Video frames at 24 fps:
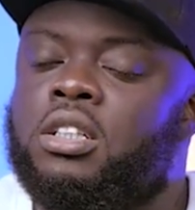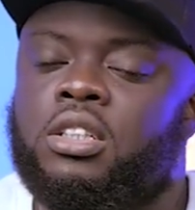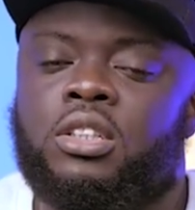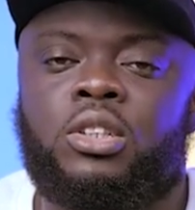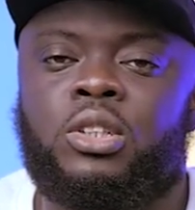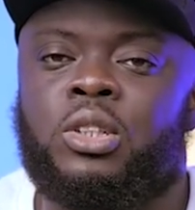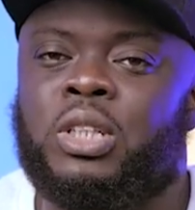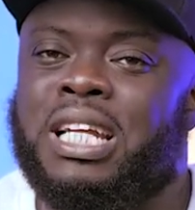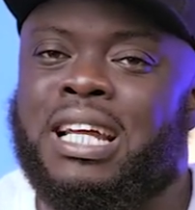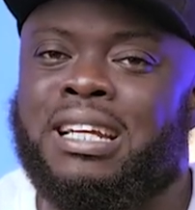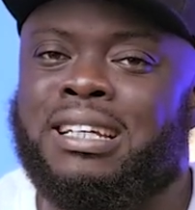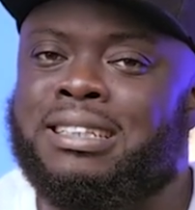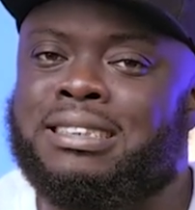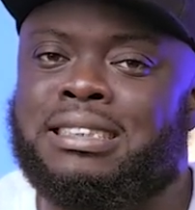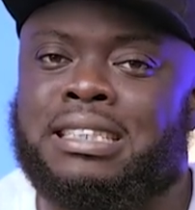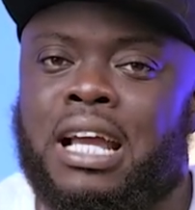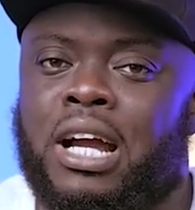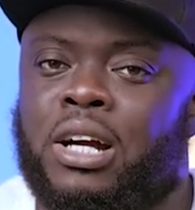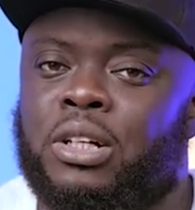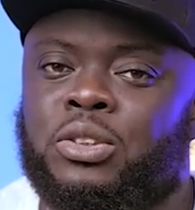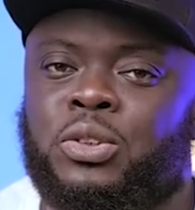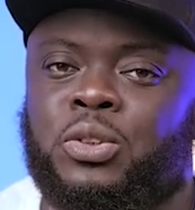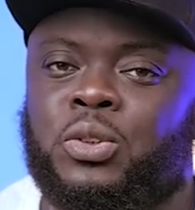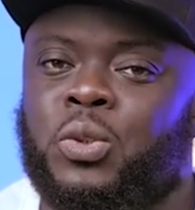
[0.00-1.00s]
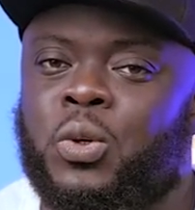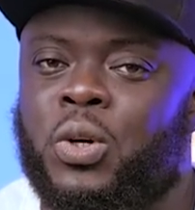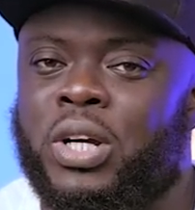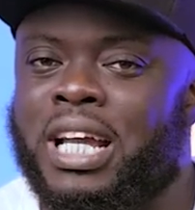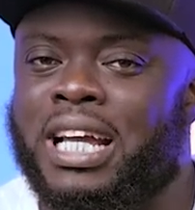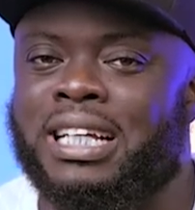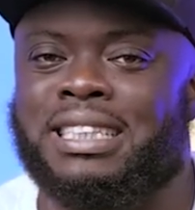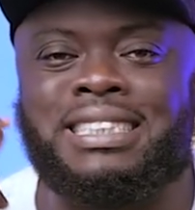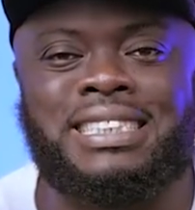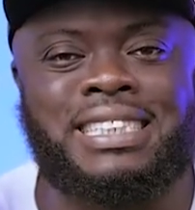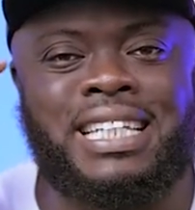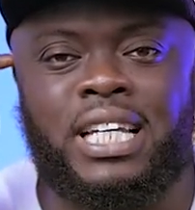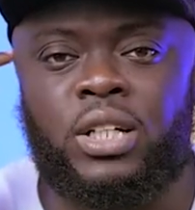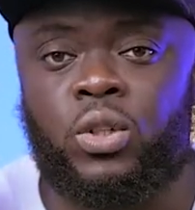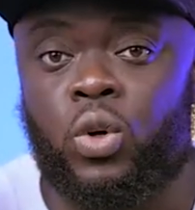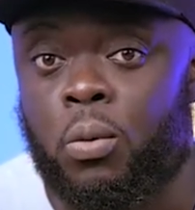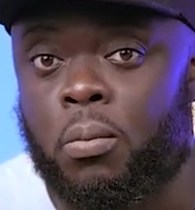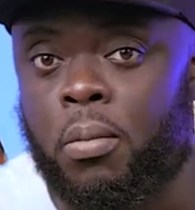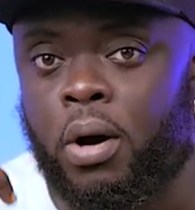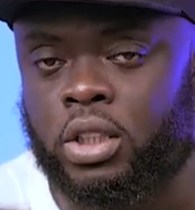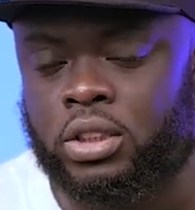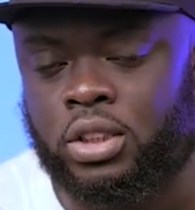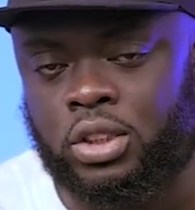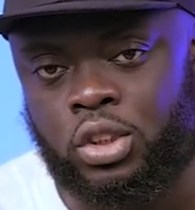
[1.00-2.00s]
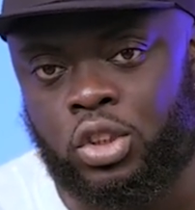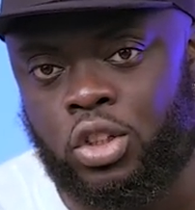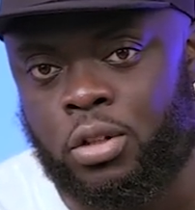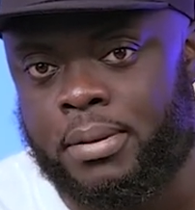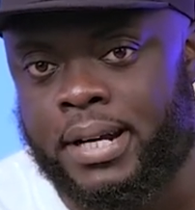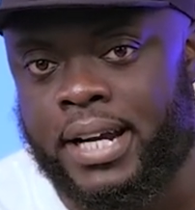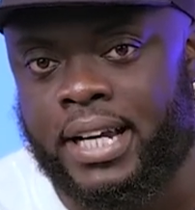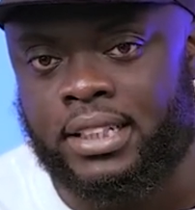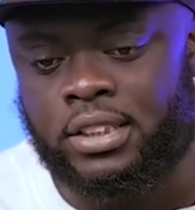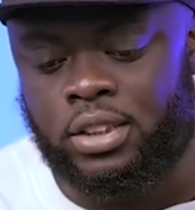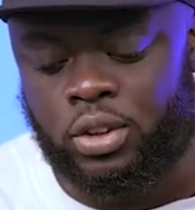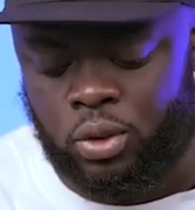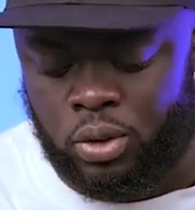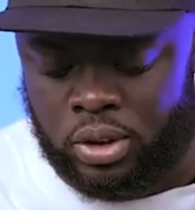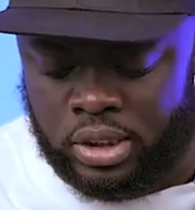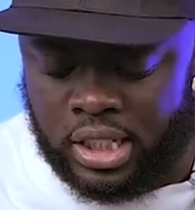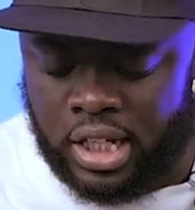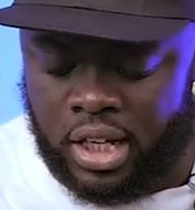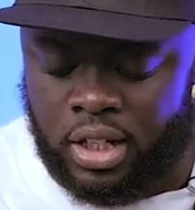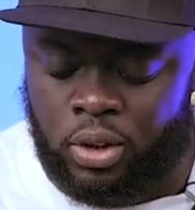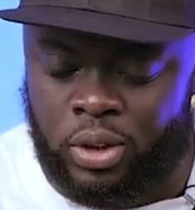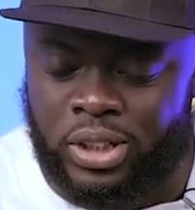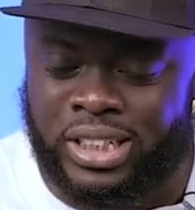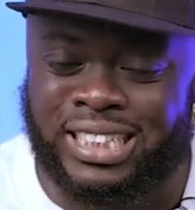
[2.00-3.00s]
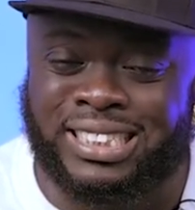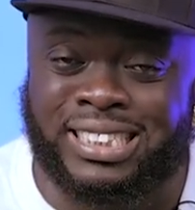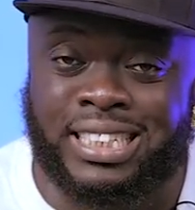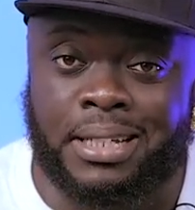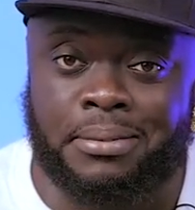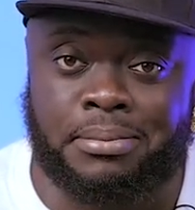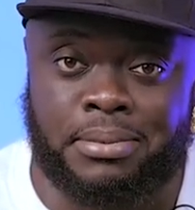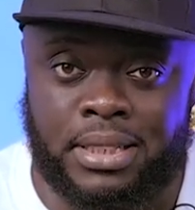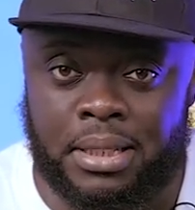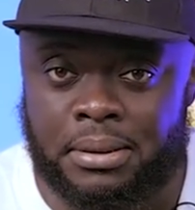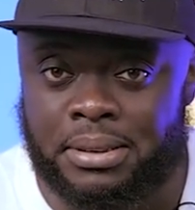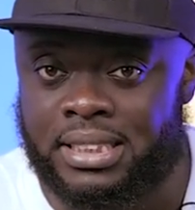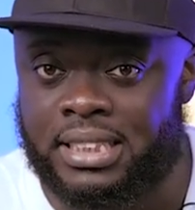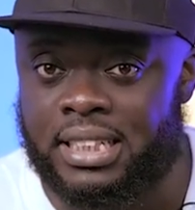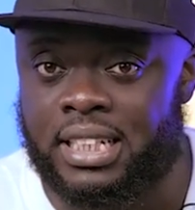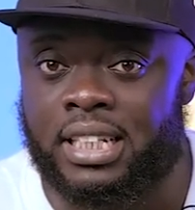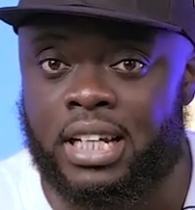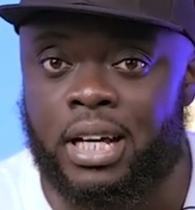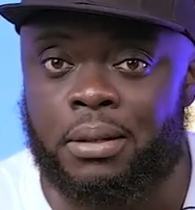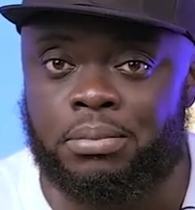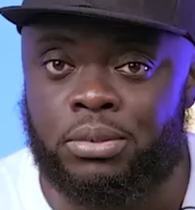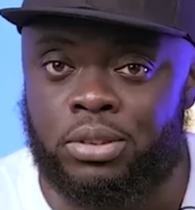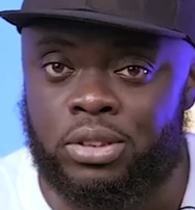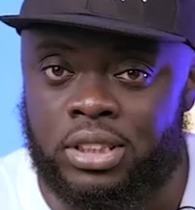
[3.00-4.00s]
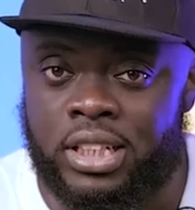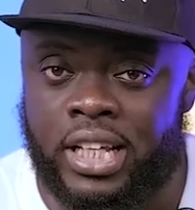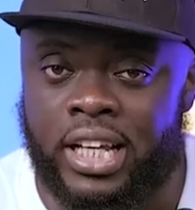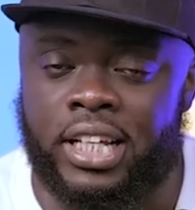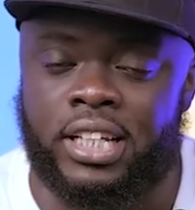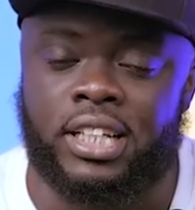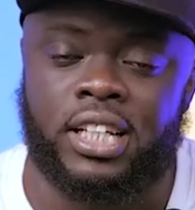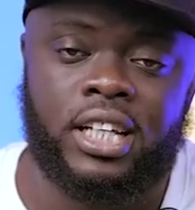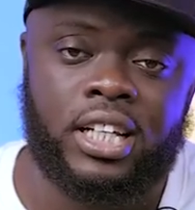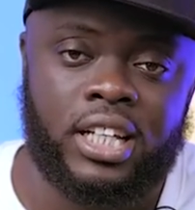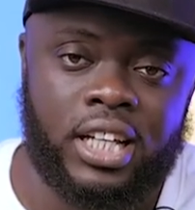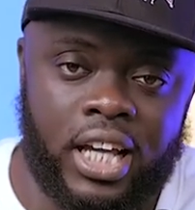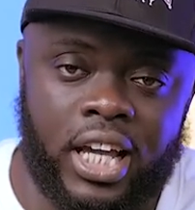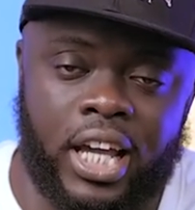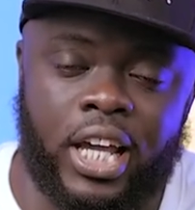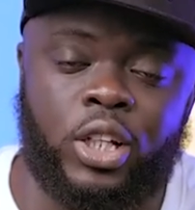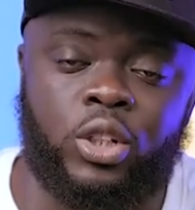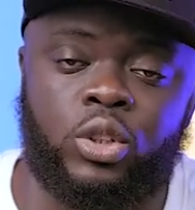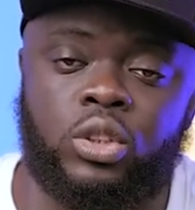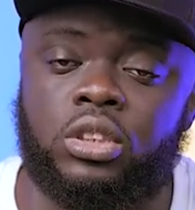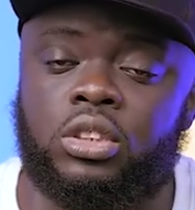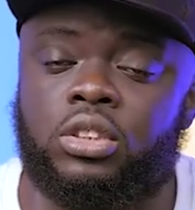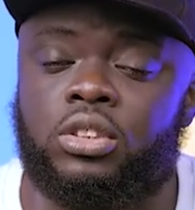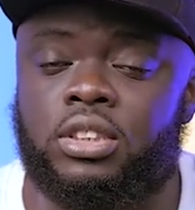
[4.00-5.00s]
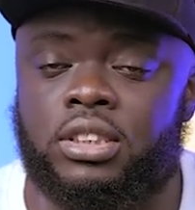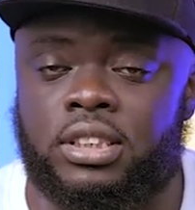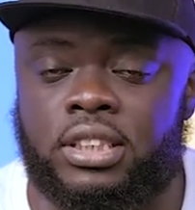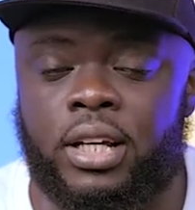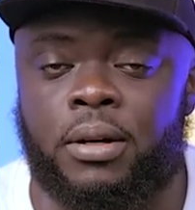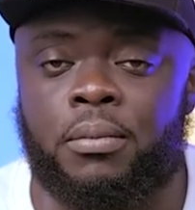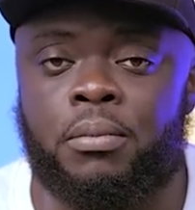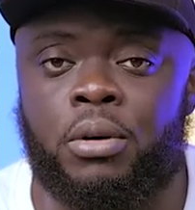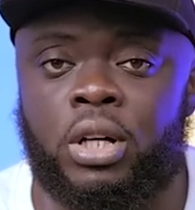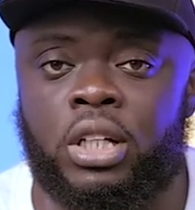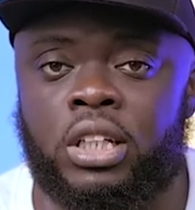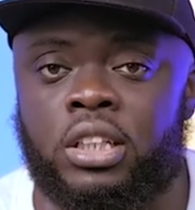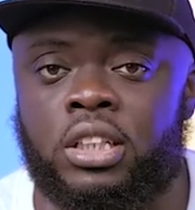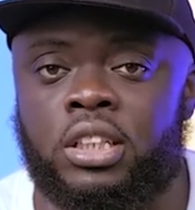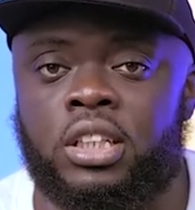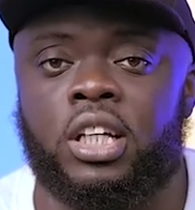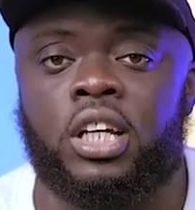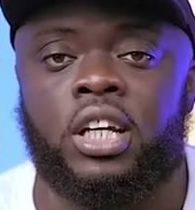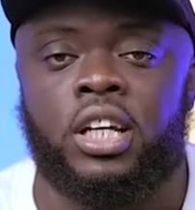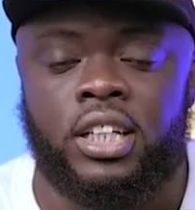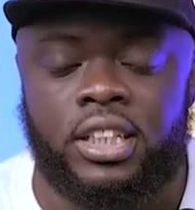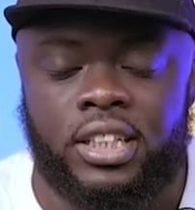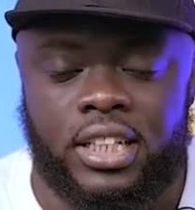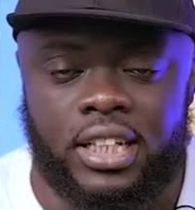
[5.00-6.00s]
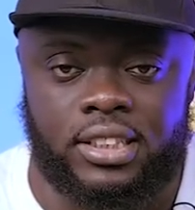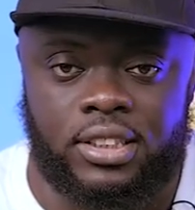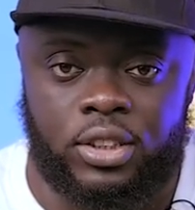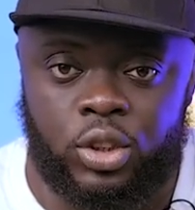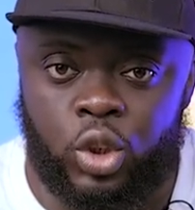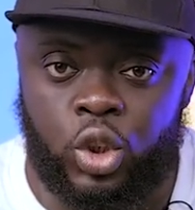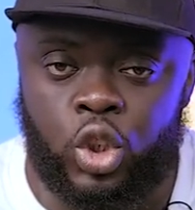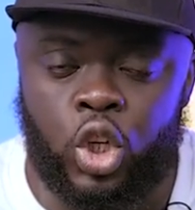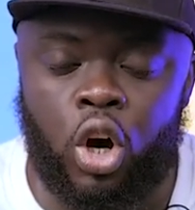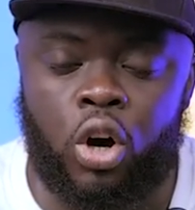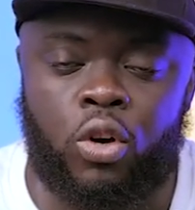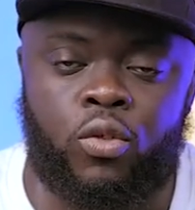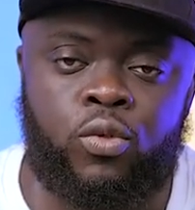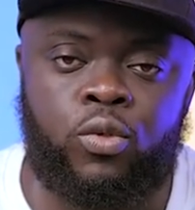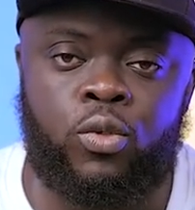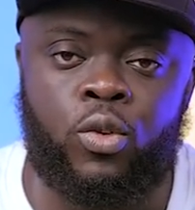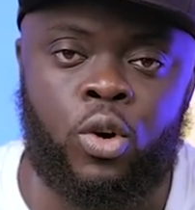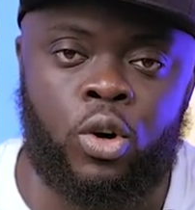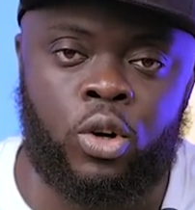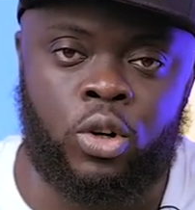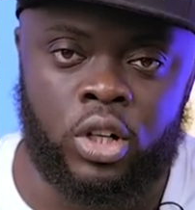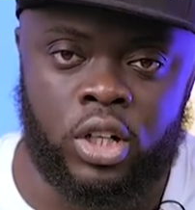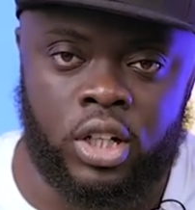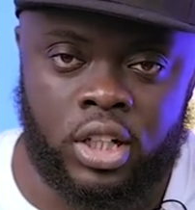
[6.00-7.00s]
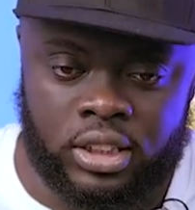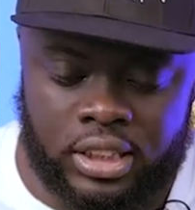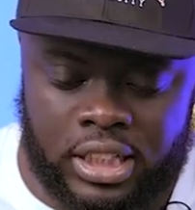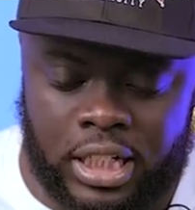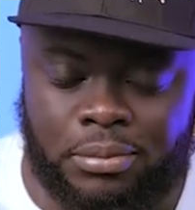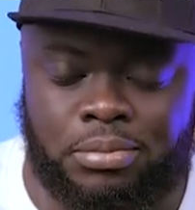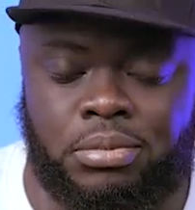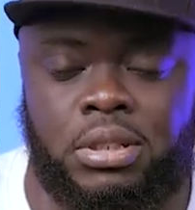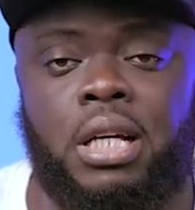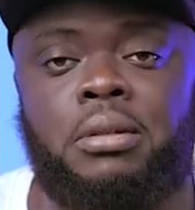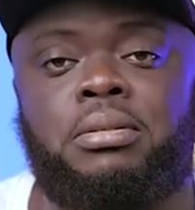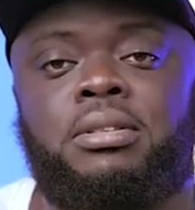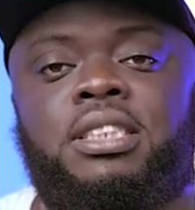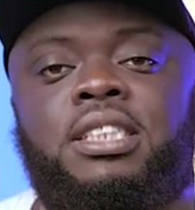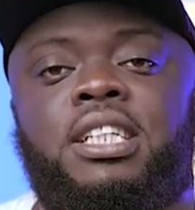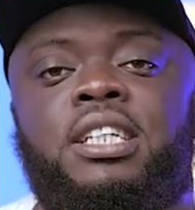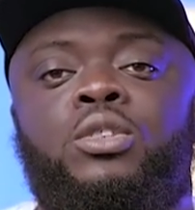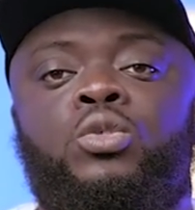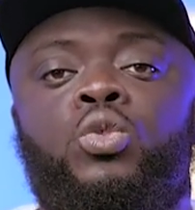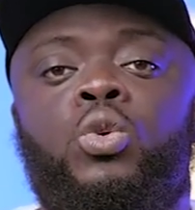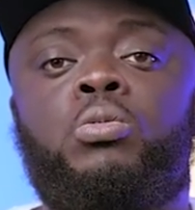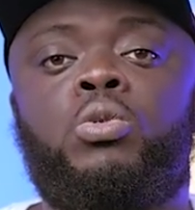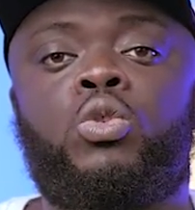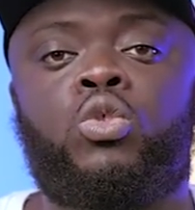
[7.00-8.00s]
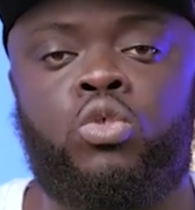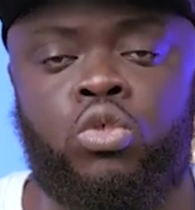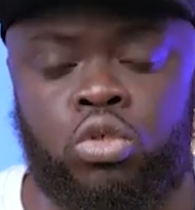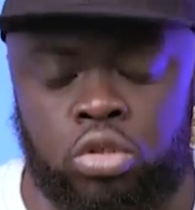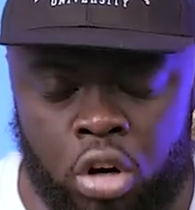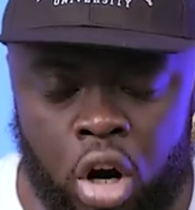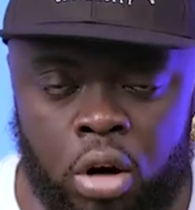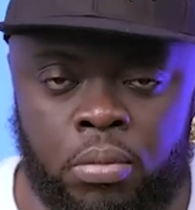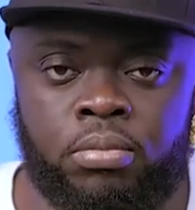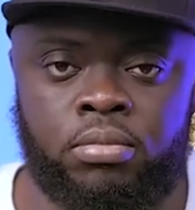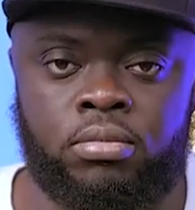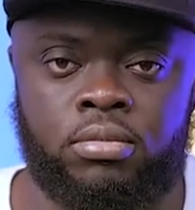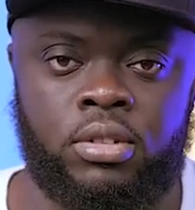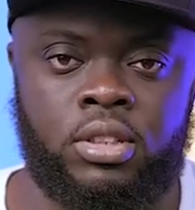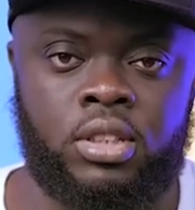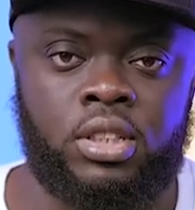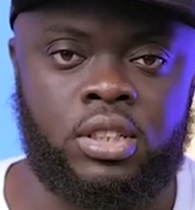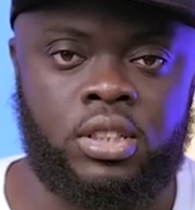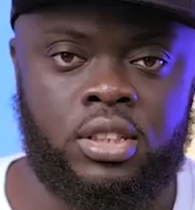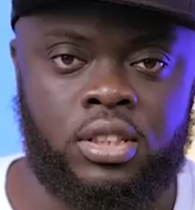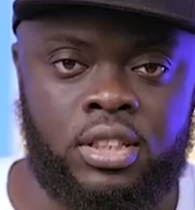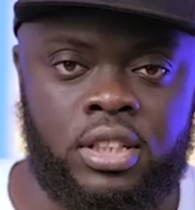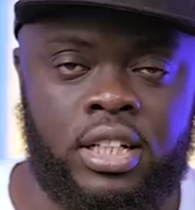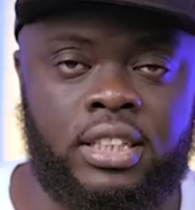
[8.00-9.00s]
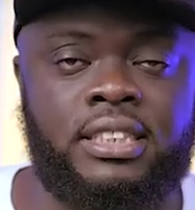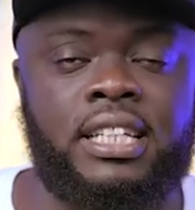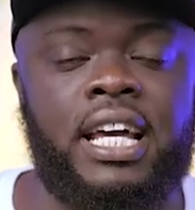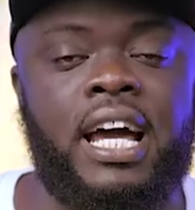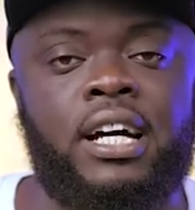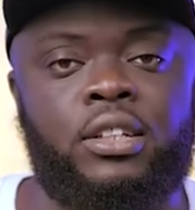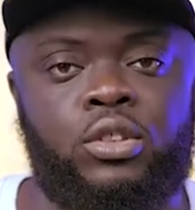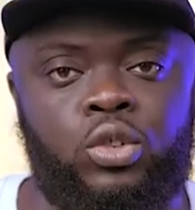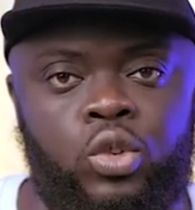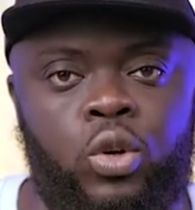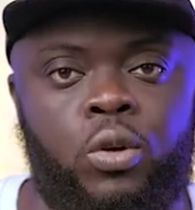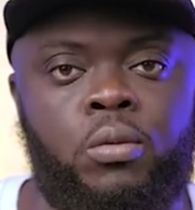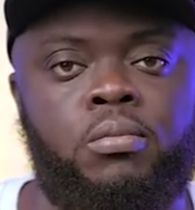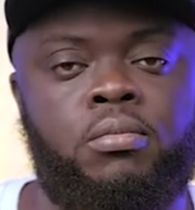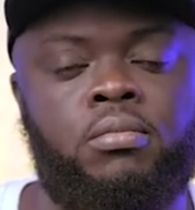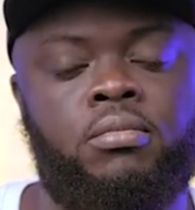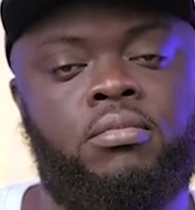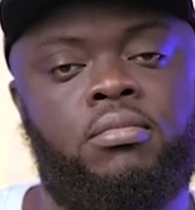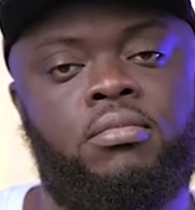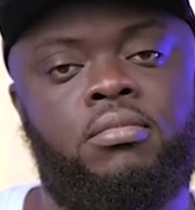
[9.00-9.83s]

Oh, the discount you go get, then you go bust your mind. So, download the Tap Tap Send app today and use it to send money. Yes, New York for Tap Tap Send. Chrome, Satom,